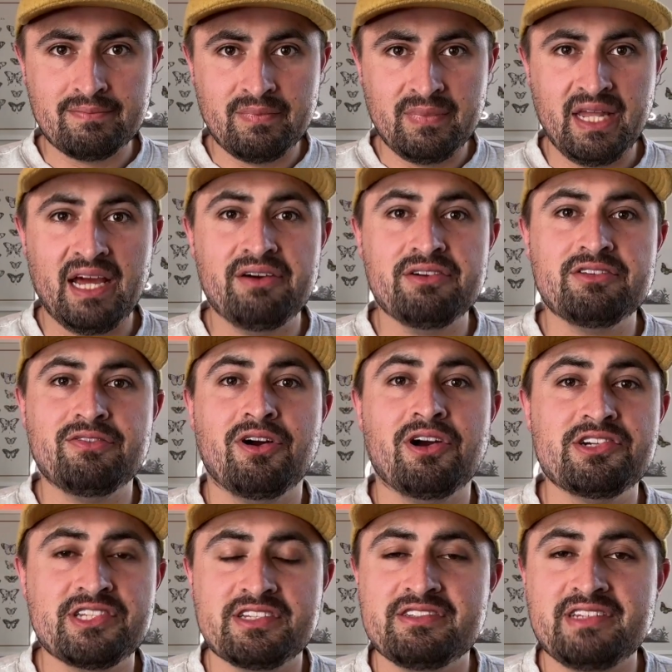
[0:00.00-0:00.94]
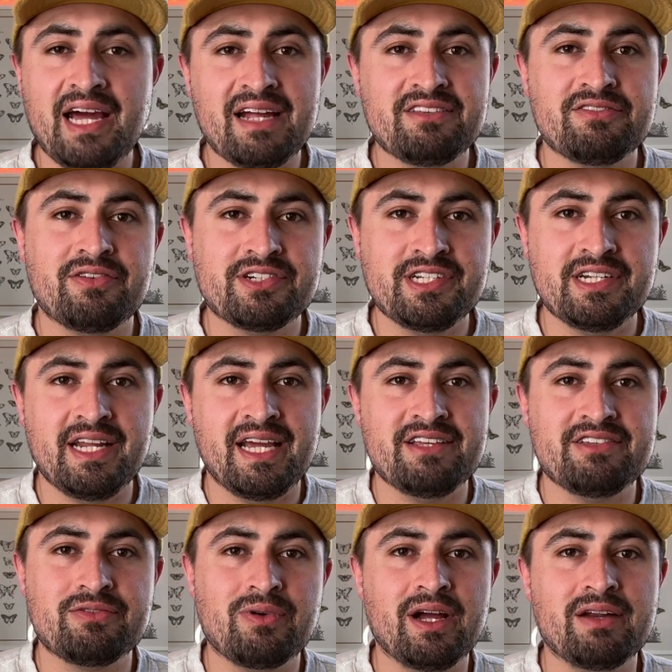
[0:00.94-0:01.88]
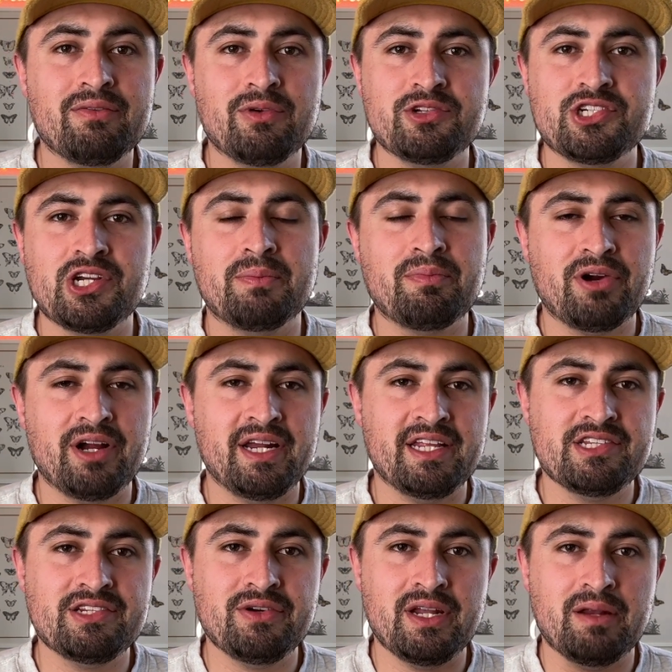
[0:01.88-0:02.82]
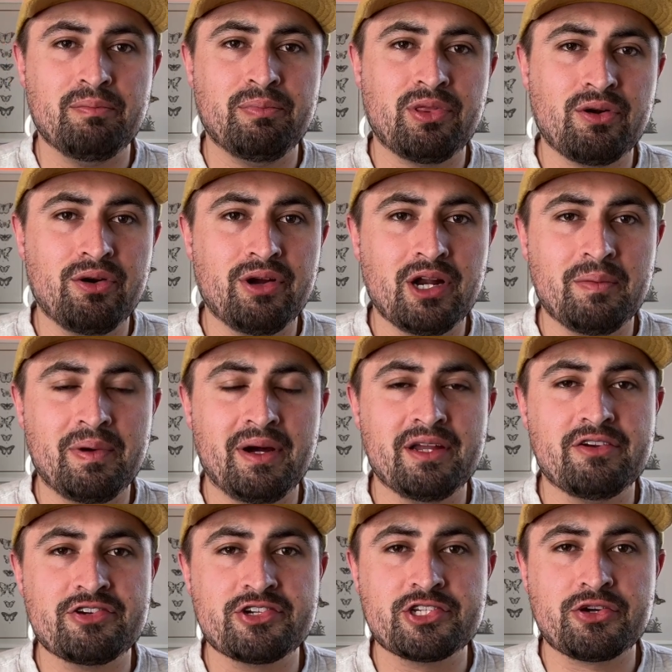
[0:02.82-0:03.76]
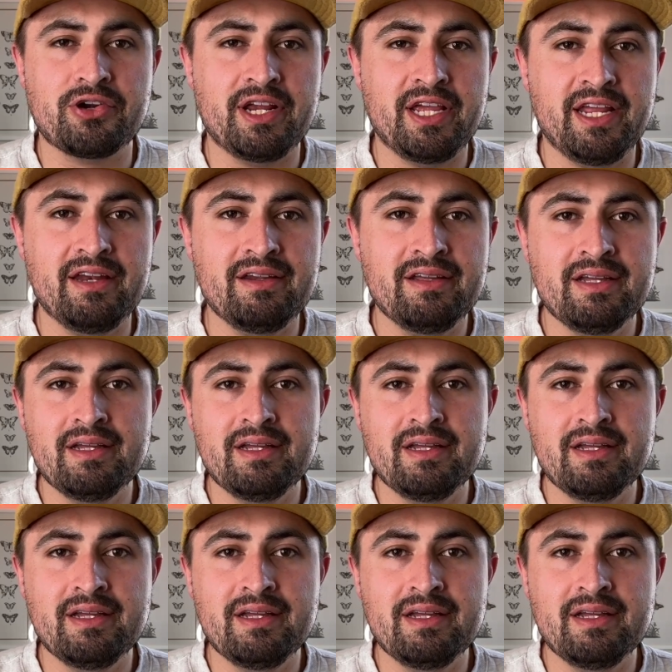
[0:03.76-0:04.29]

Now, as far as the stats for today's run, we'll jump right into it and throw it up on your screen.